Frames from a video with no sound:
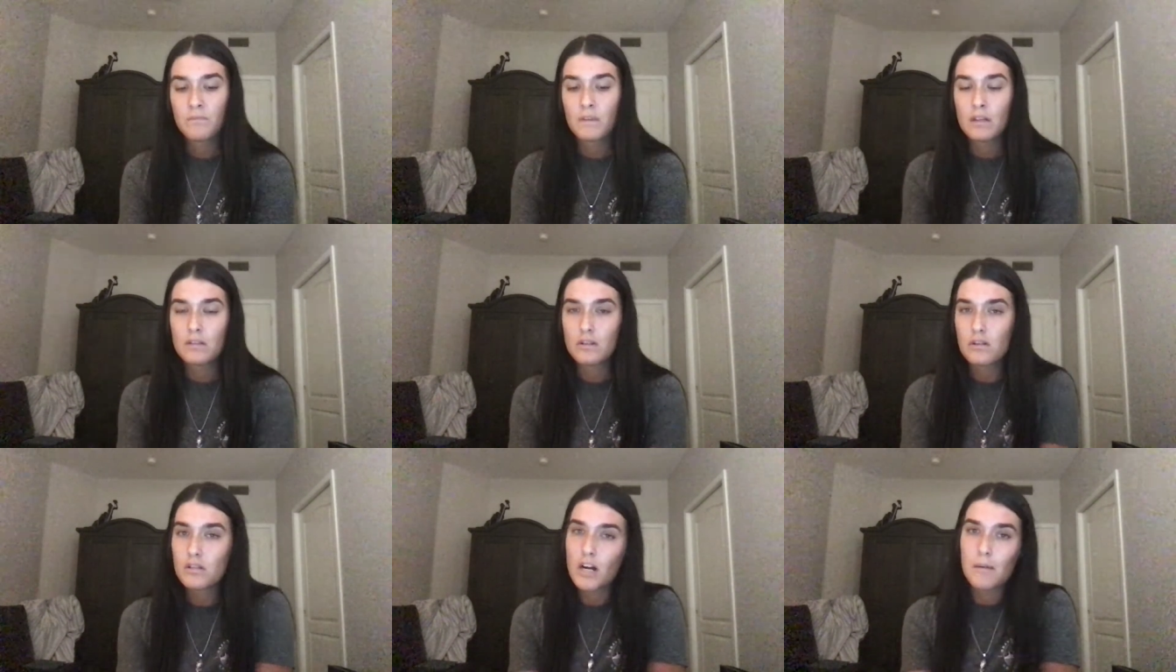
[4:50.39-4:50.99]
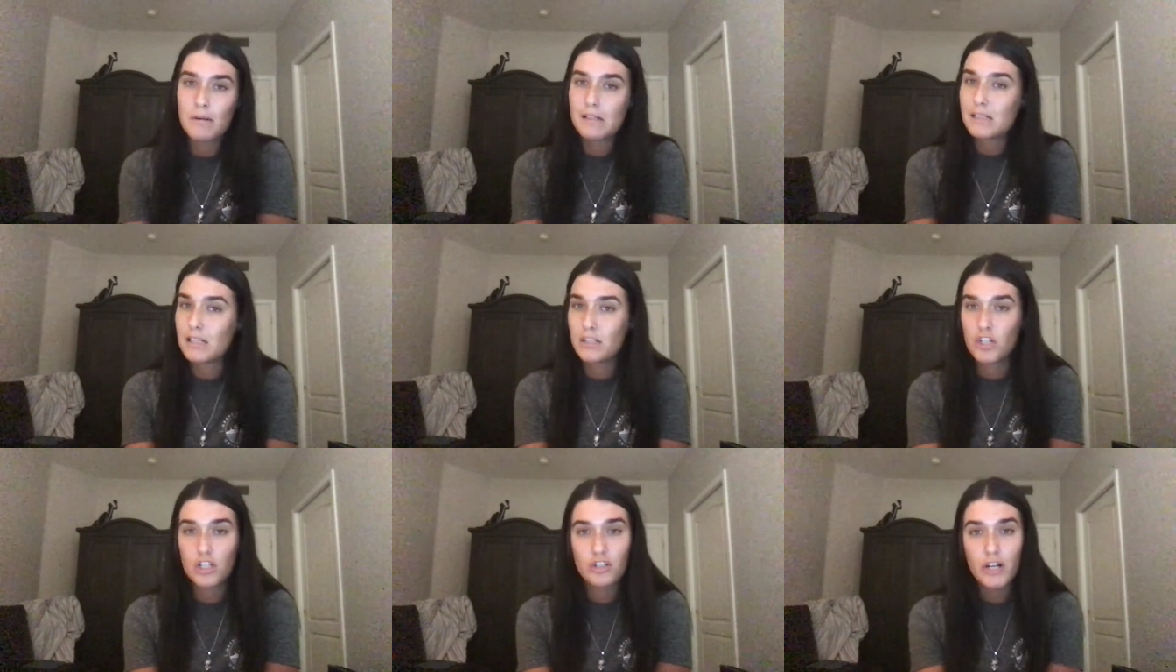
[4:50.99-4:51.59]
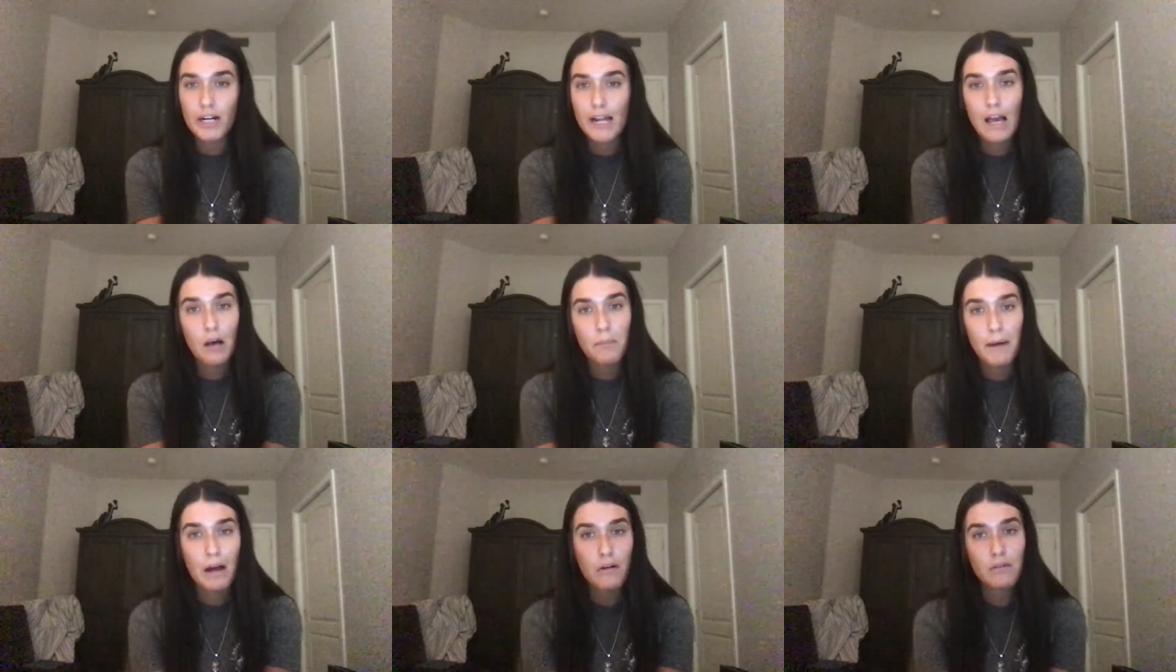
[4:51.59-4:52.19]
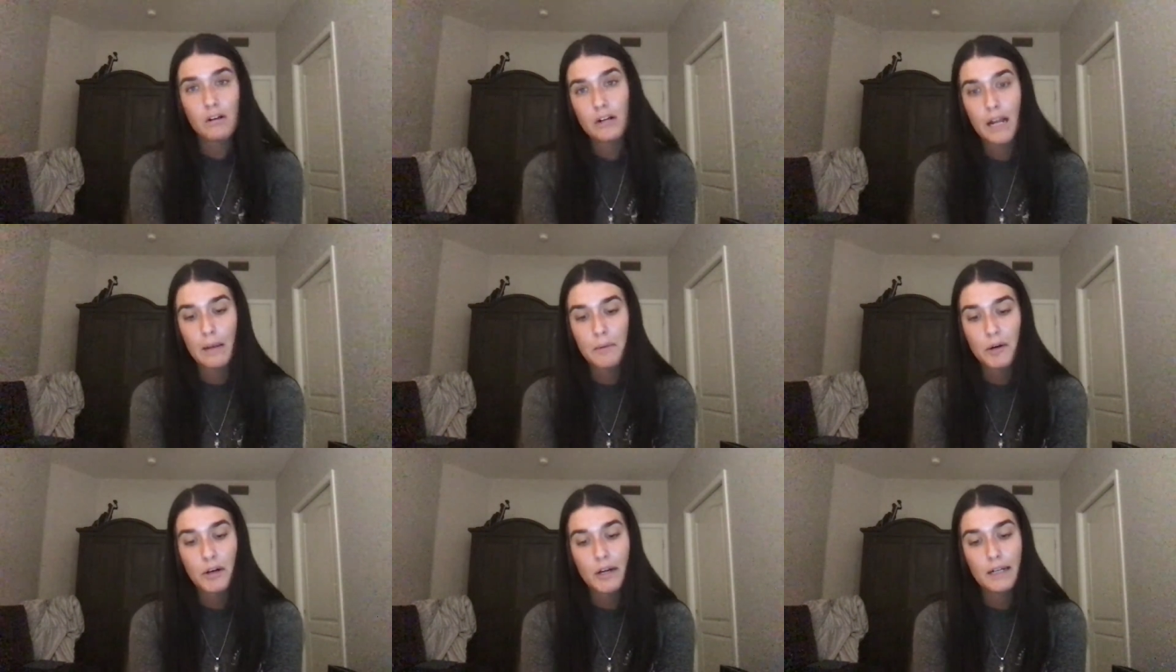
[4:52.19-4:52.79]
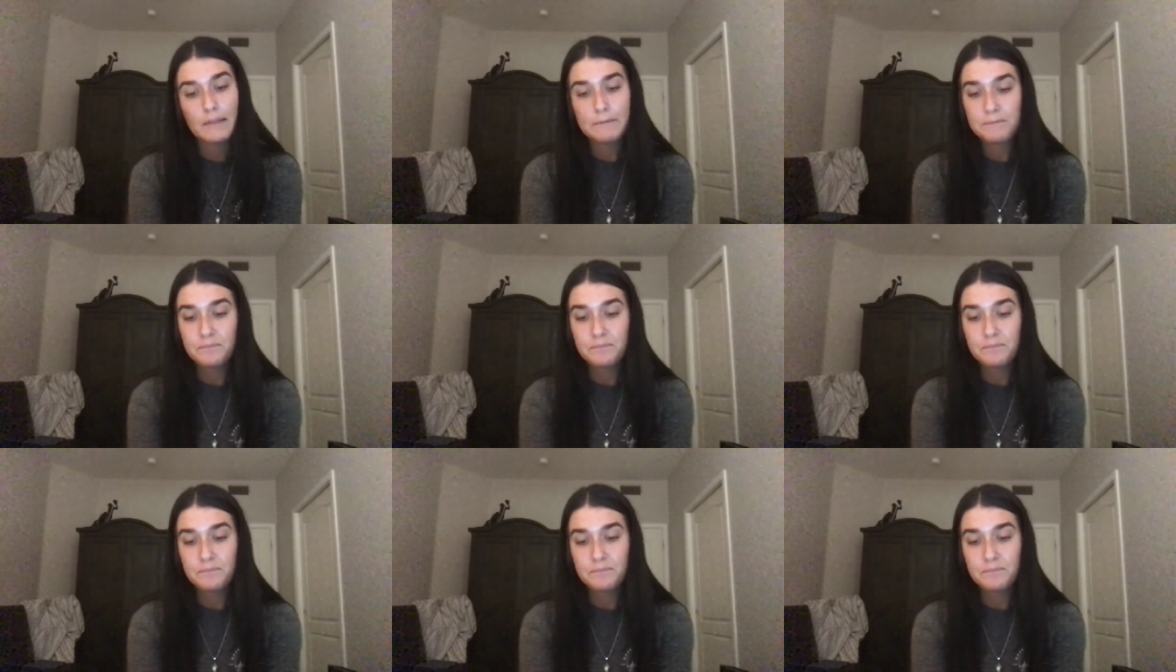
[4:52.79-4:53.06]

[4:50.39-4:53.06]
So Starbucks is just trying to help out in their neighborhood.